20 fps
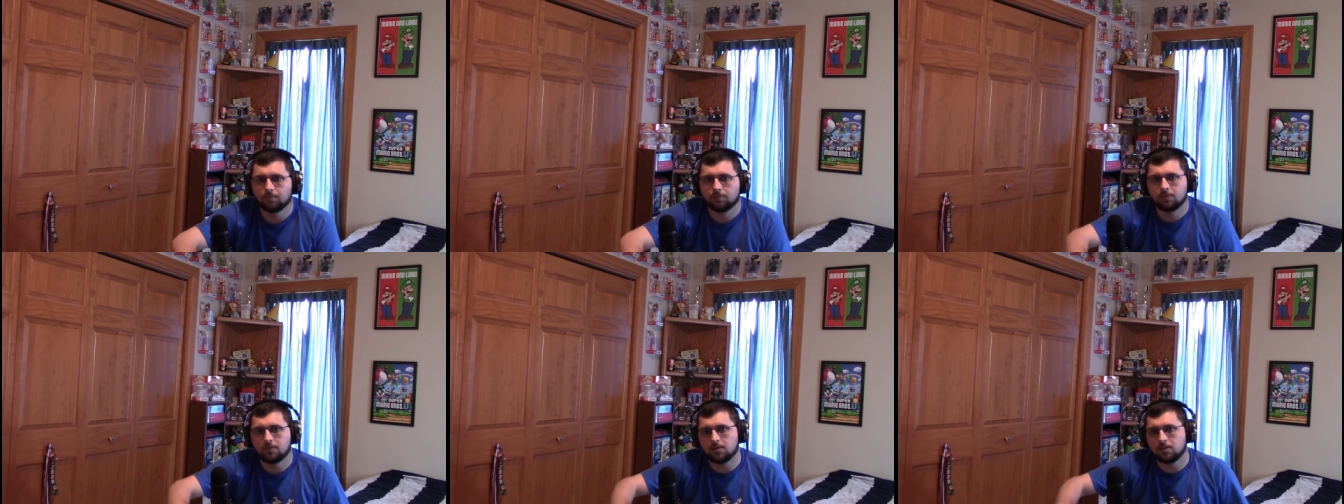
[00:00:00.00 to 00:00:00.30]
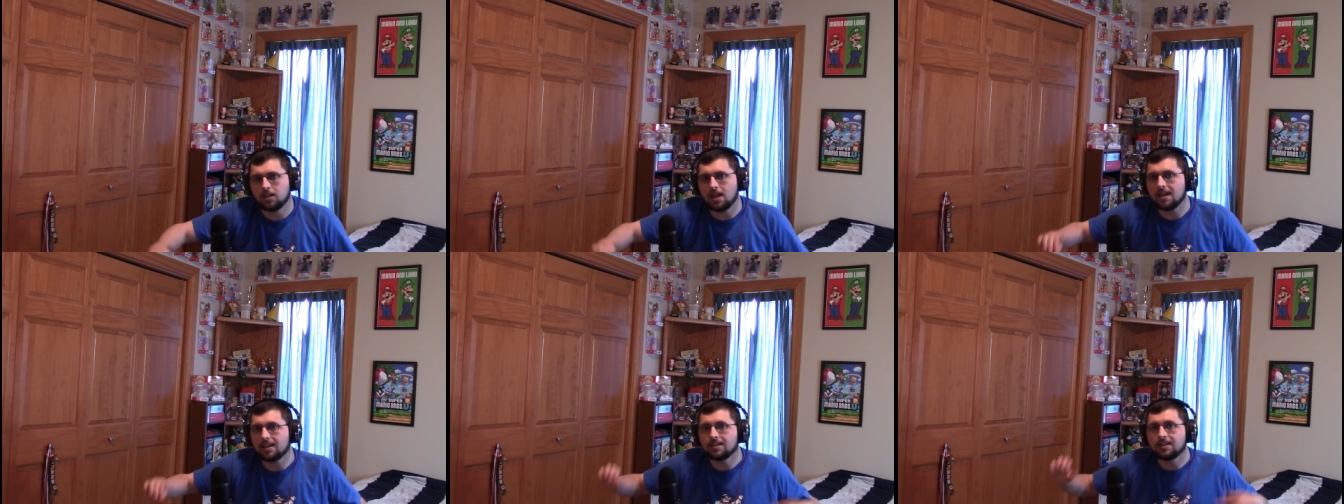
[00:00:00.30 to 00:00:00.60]

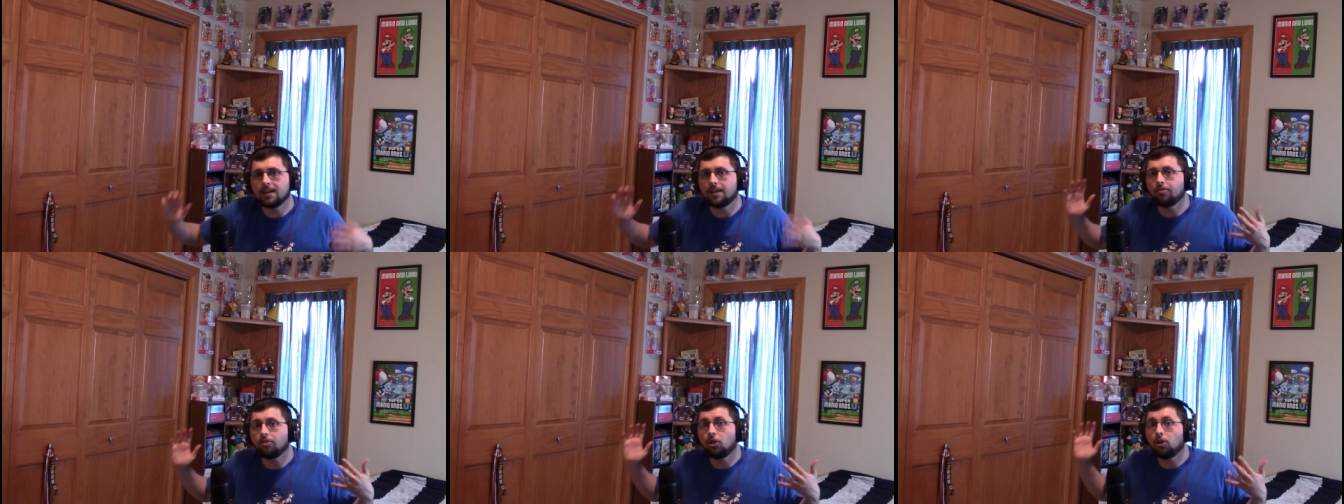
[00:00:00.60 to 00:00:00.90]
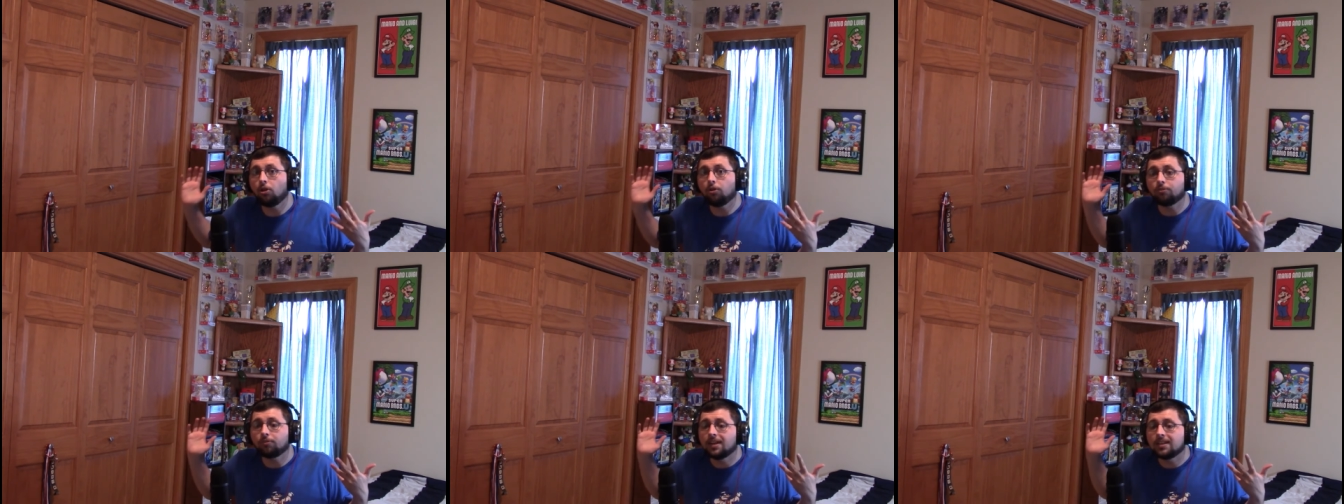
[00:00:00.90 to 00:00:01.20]
take down the
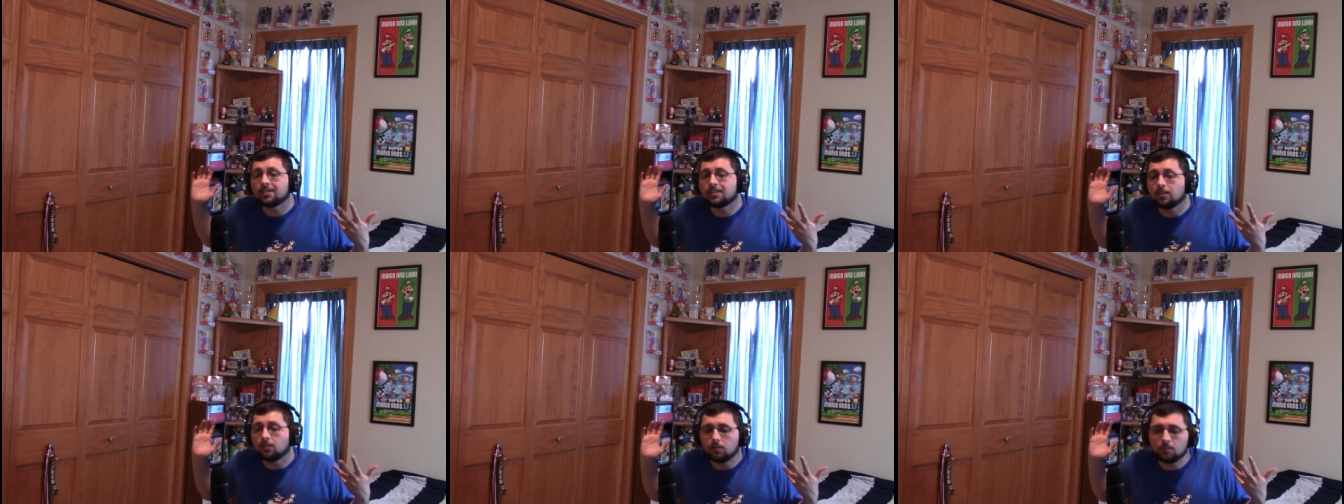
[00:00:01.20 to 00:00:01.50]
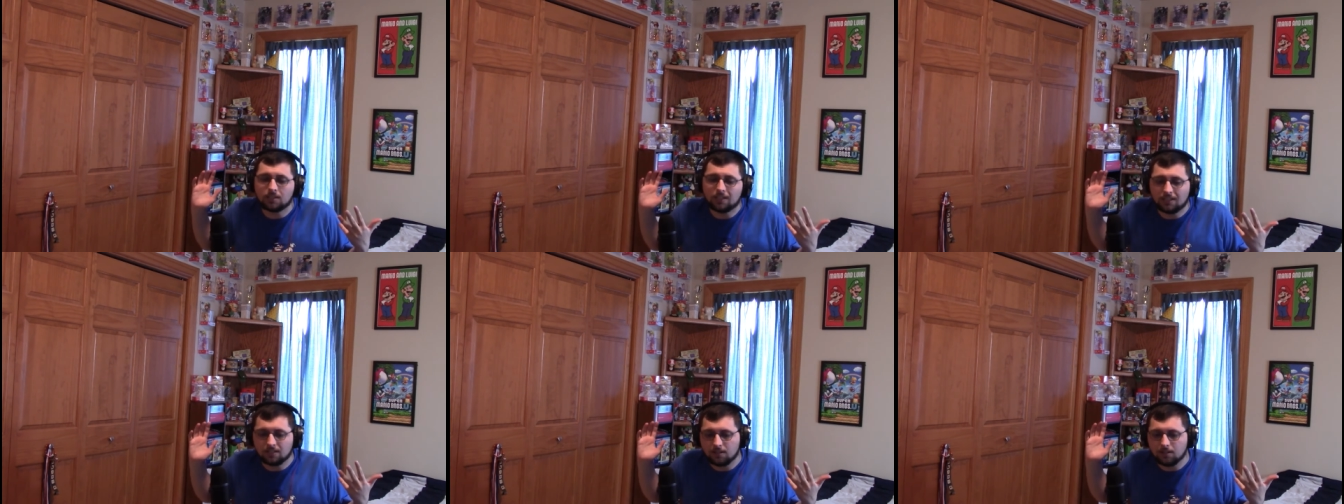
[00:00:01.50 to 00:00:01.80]
whole rest of the
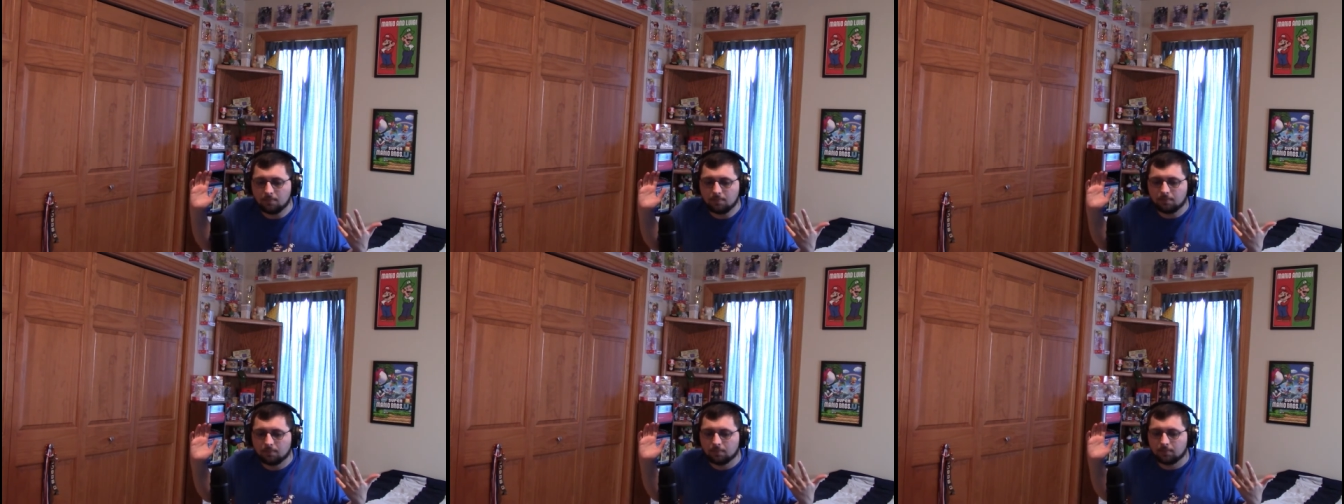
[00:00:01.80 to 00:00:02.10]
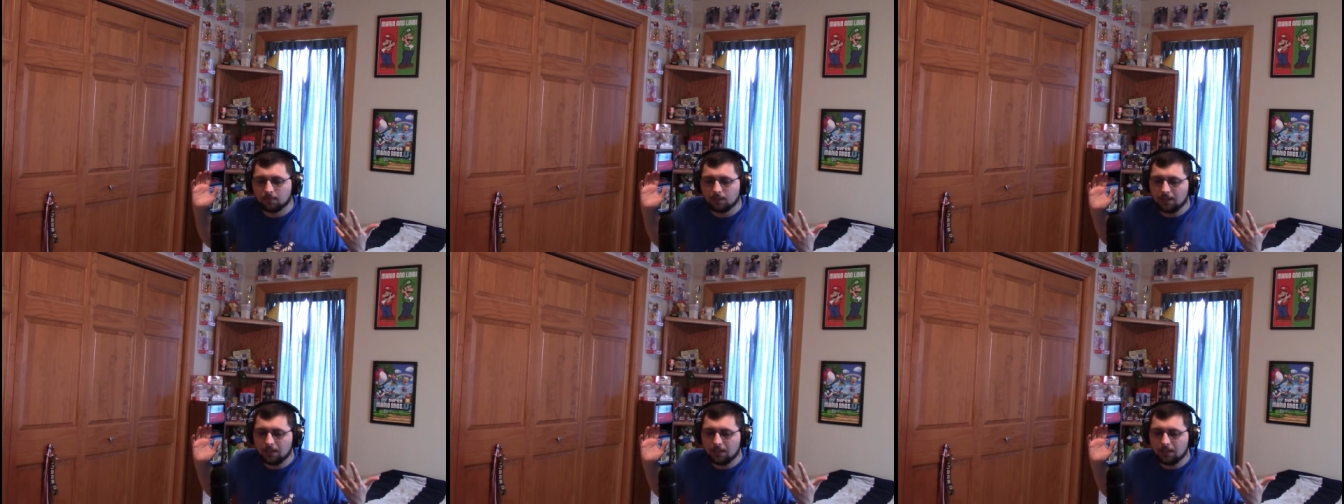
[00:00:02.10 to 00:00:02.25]
system.